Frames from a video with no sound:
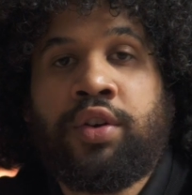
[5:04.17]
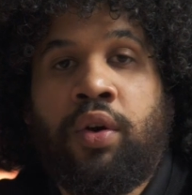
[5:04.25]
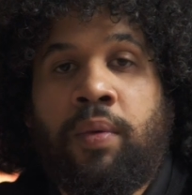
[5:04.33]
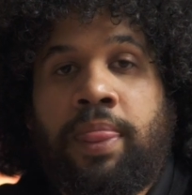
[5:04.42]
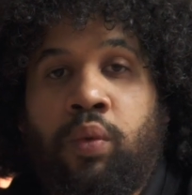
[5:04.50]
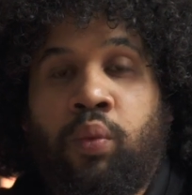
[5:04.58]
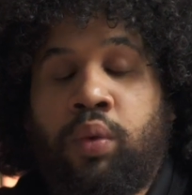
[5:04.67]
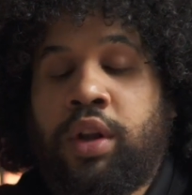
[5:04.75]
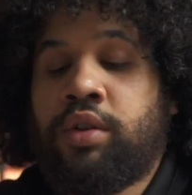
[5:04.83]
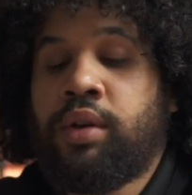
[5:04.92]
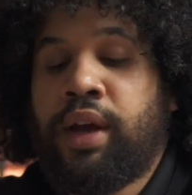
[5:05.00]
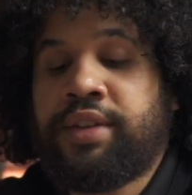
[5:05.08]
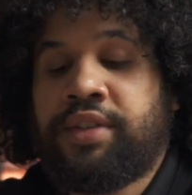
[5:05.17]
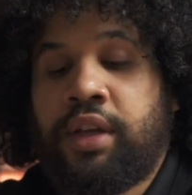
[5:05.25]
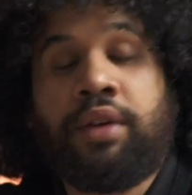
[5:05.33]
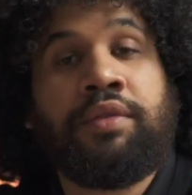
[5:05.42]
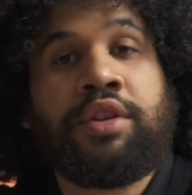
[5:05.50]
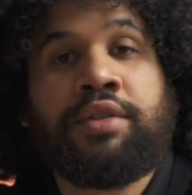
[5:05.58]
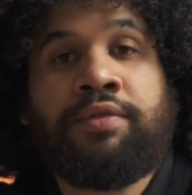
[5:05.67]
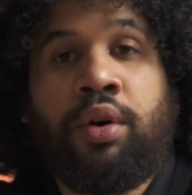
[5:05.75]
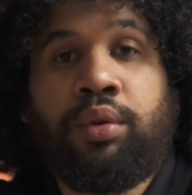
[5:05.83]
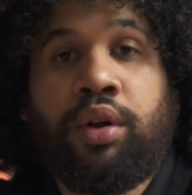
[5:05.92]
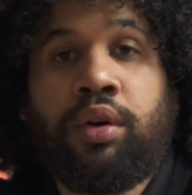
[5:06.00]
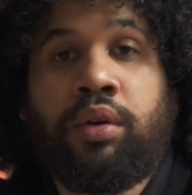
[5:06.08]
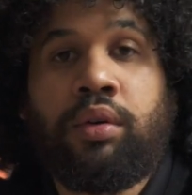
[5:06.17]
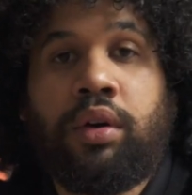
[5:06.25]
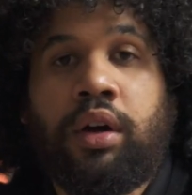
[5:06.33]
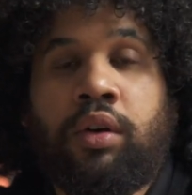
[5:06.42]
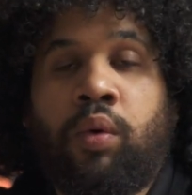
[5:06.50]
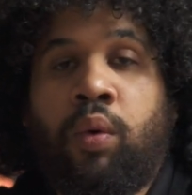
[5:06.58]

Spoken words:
So what do you guys think of this photo?